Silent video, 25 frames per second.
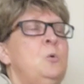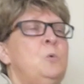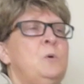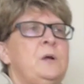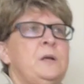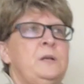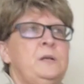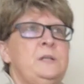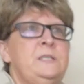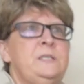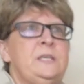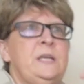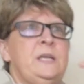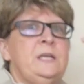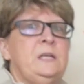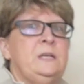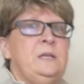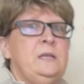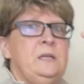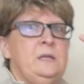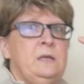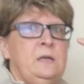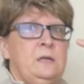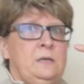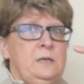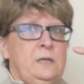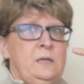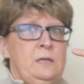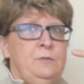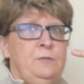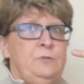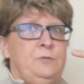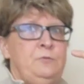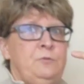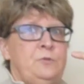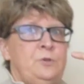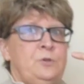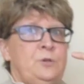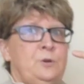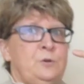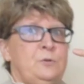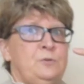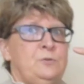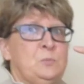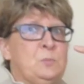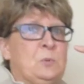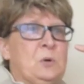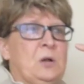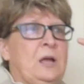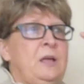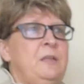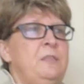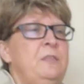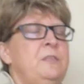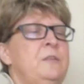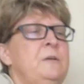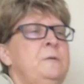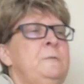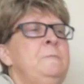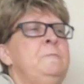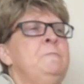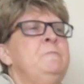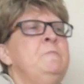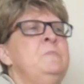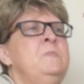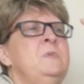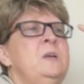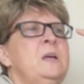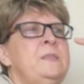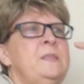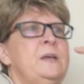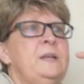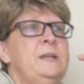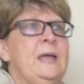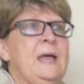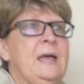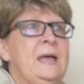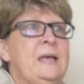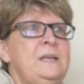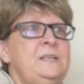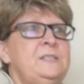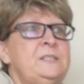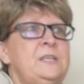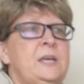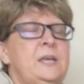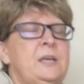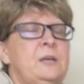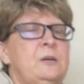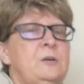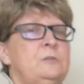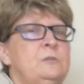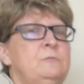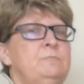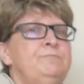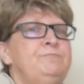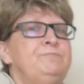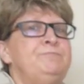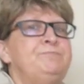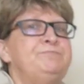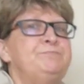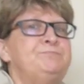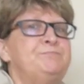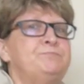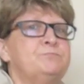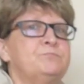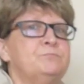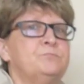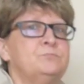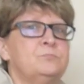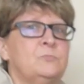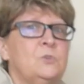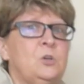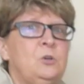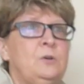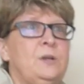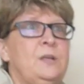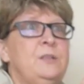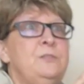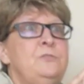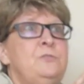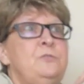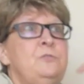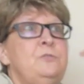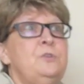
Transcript: going to take an in through the nose breath, and then exhale, or in through the